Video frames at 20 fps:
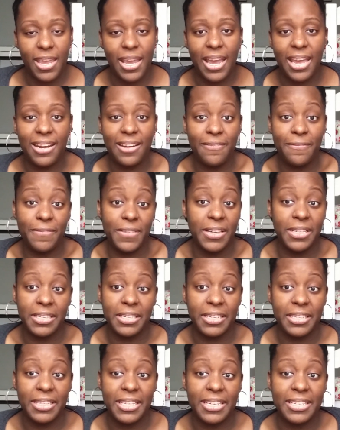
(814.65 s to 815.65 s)
I didn't
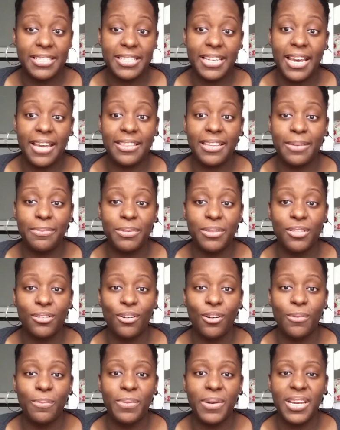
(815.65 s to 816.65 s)
feel anything because I had the
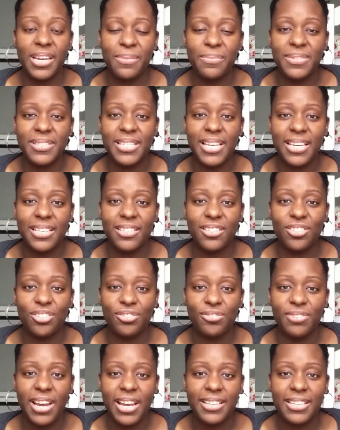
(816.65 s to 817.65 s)
epidural, but it was like
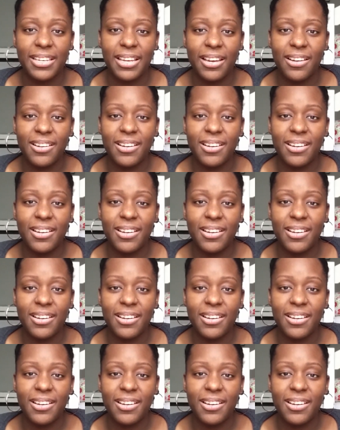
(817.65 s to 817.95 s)
distracting.